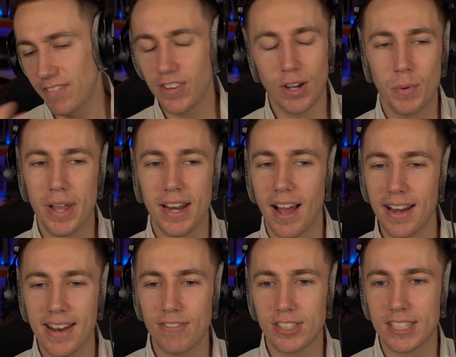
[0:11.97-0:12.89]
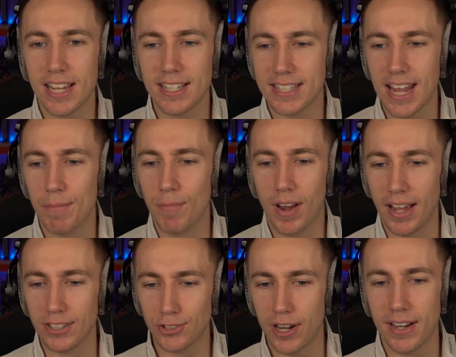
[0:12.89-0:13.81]
I feel weird. I never say his name
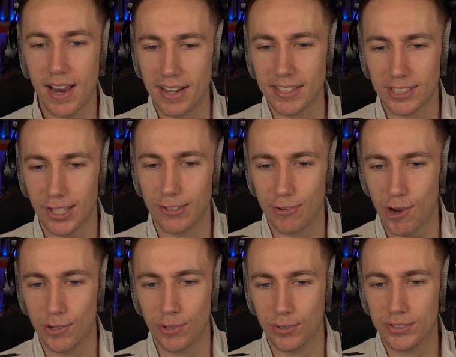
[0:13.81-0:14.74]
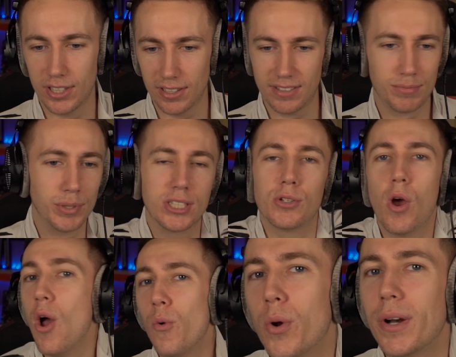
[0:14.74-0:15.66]
like Trent Alexander Arnold. What
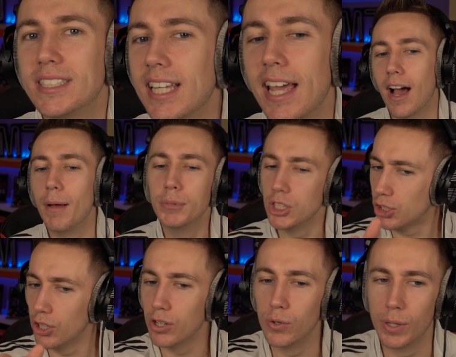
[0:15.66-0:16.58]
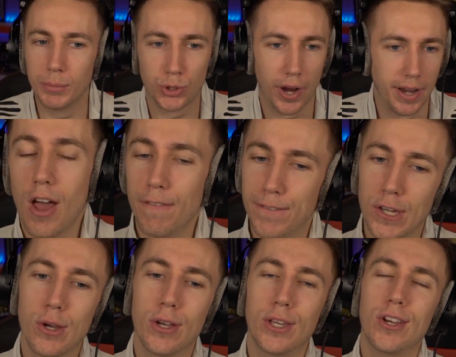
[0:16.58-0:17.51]
do I say? I'm just going to call him Trent. A
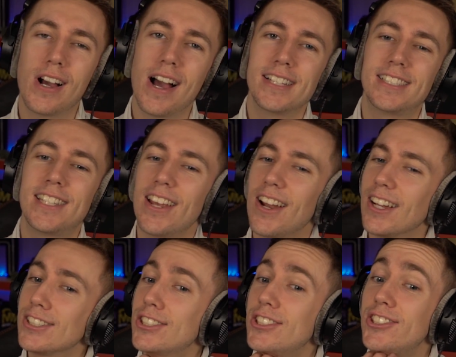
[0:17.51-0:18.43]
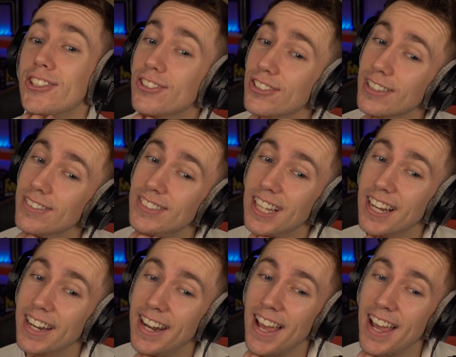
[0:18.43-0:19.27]
few of you guys said I shouldn't have done